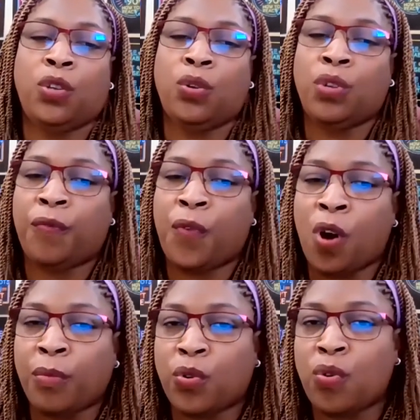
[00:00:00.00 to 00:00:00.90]
The
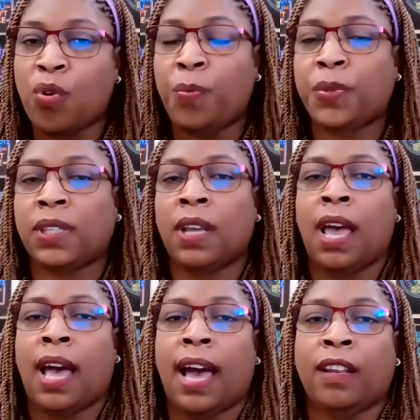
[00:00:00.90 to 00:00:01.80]
uniform
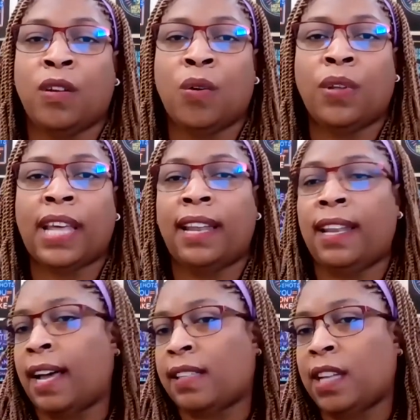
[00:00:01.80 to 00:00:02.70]
groups, I
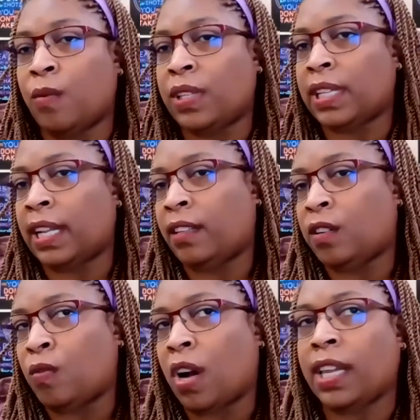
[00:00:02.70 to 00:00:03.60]
know that last year it
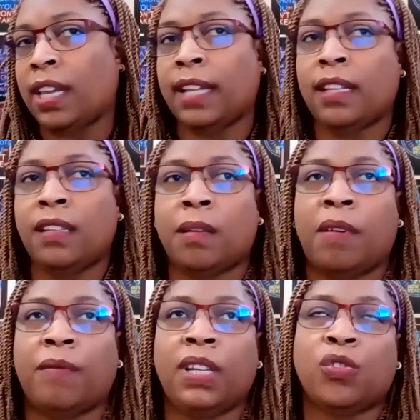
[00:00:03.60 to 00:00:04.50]
was a little rocky
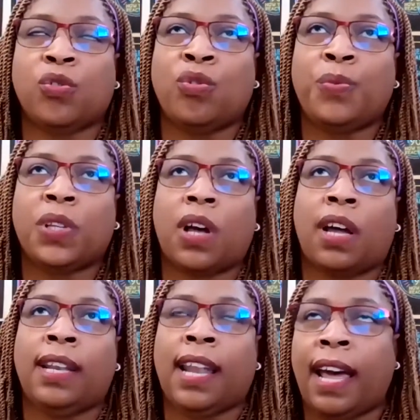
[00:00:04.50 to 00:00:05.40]
getting some of these
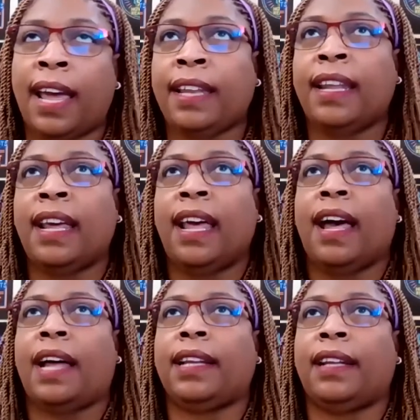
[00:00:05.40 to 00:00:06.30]
groups
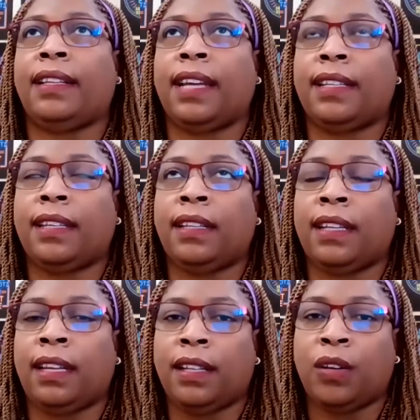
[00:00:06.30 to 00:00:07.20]
online and
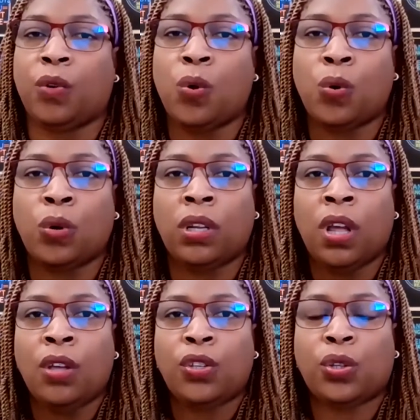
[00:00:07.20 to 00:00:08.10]
getting the
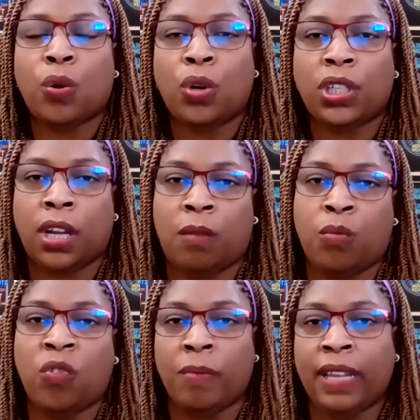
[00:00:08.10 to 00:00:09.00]
whole
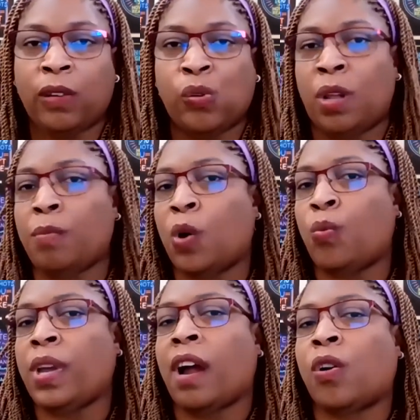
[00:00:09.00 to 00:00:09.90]
social movement
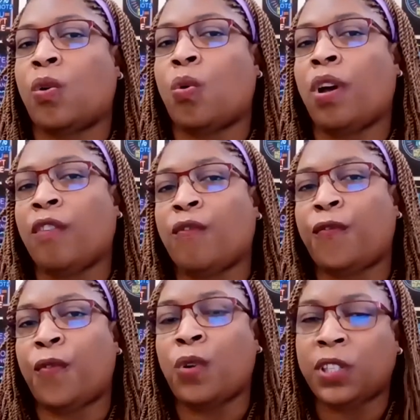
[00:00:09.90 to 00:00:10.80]
going, but we are
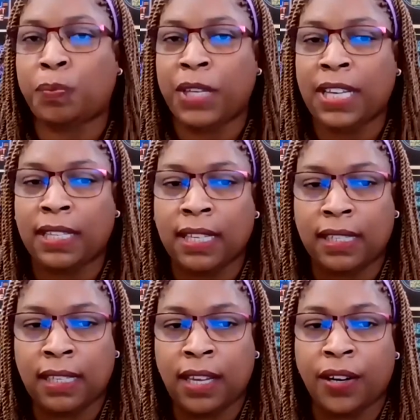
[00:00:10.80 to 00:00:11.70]
going full
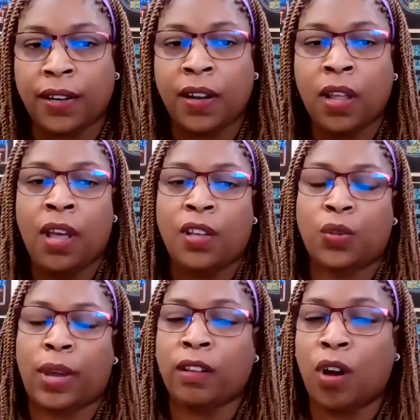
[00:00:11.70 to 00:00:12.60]
speed this
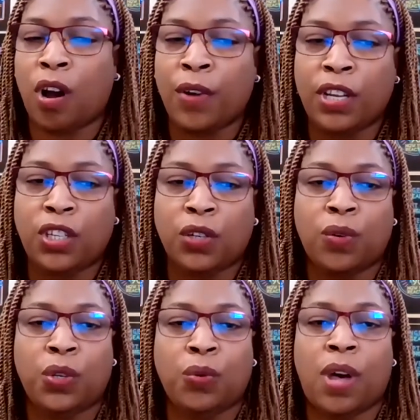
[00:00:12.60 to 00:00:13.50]
year. So I
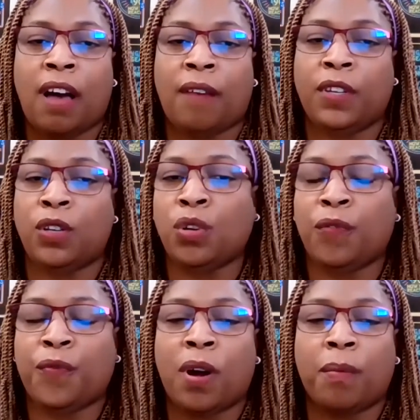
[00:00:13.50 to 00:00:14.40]
encourage you, you
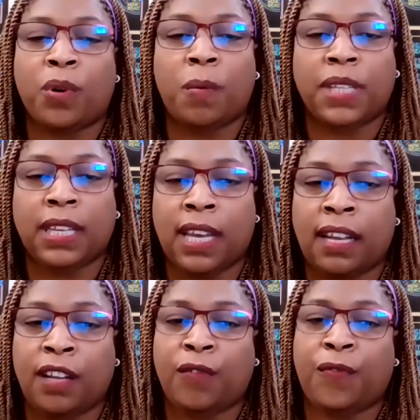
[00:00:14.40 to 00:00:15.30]
have the uniform
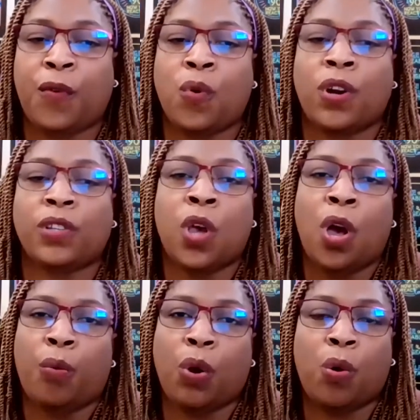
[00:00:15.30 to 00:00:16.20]
groups, the cadet
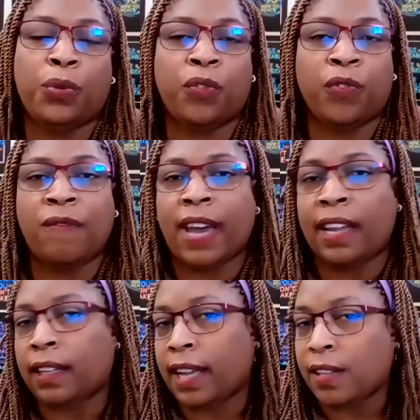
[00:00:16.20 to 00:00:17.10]
force, we hope
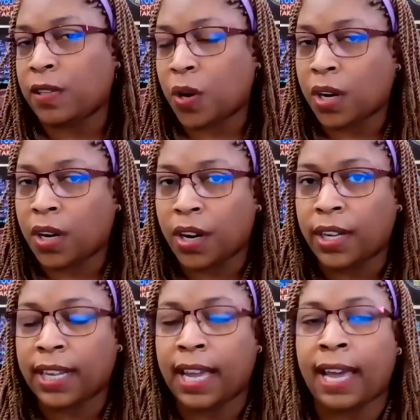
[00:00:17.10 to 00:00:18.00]
to revitalize
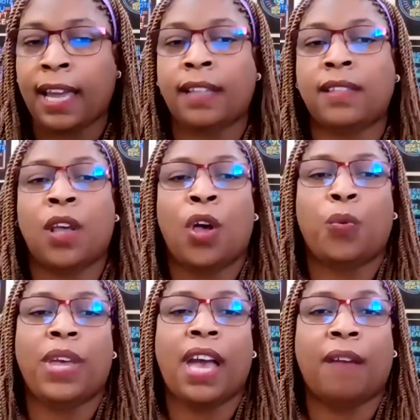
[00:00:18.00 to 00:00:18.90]
our Girl
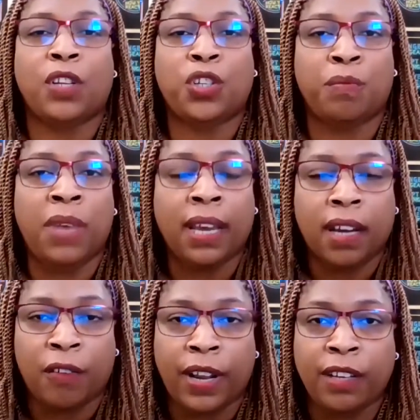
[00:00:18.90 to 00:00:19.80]
Guides. We have the
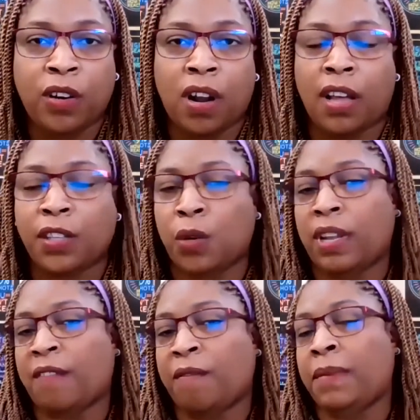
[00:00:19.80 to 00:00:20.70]
Jamaica Red
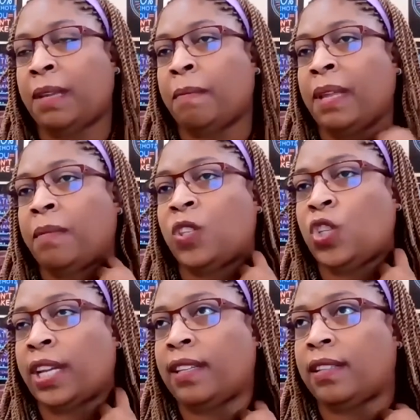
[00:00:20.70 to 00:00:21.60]
Cross, you would have met
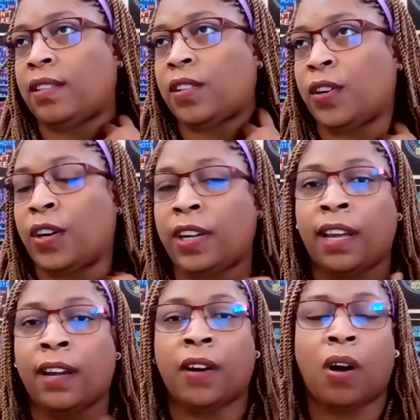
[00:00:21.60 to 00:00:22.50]
Ms.
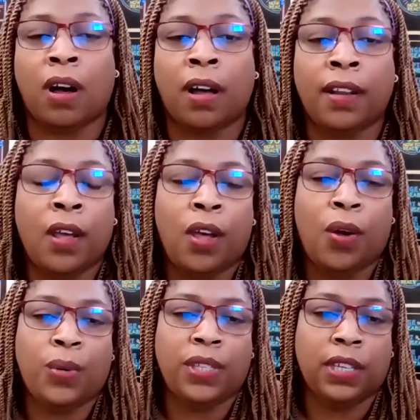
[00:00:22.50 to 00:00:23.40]
Gentles earlier
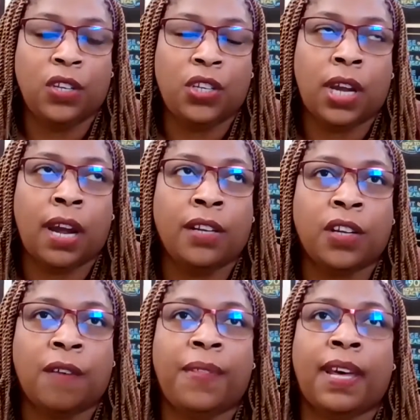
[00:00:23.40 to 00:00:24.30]
on, who is in
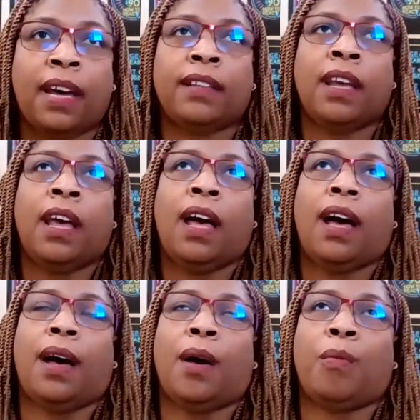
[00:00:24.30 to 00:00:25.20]
charge of that.